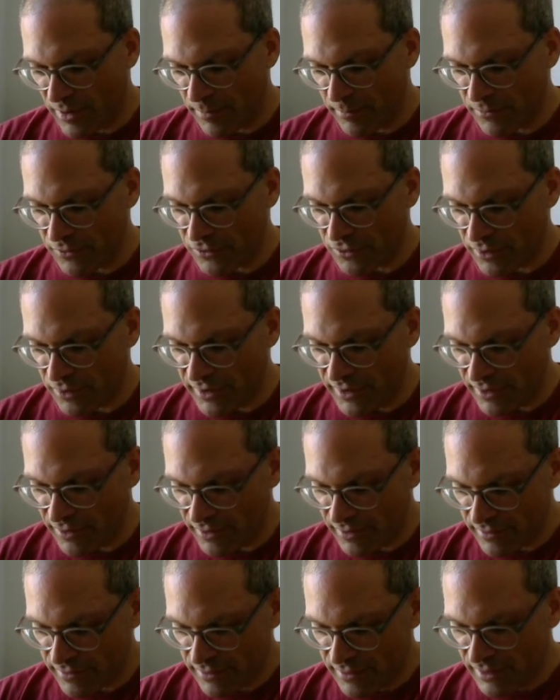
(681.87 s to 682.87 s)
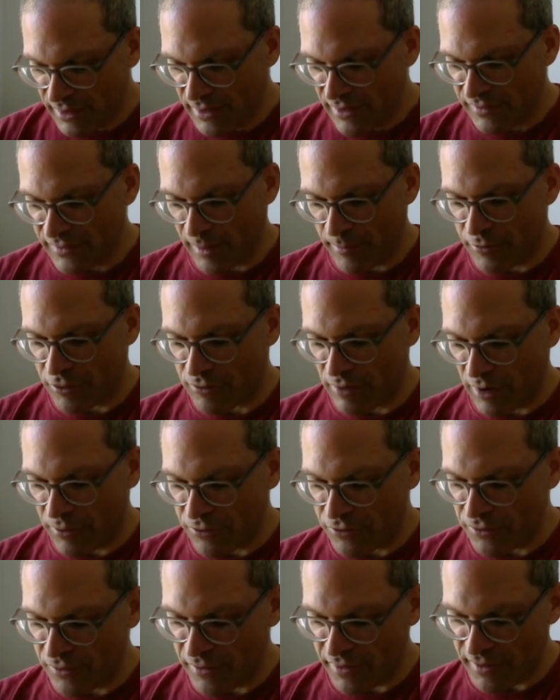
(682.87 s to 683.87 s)
So here, some ground
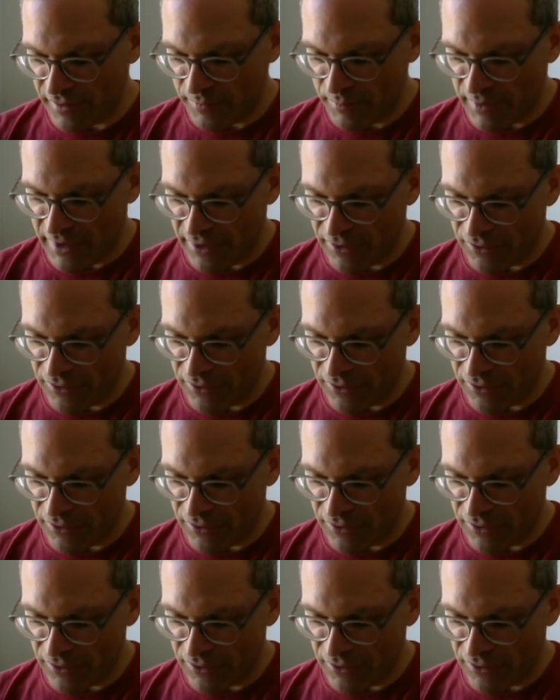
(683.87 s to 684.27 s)
truth is being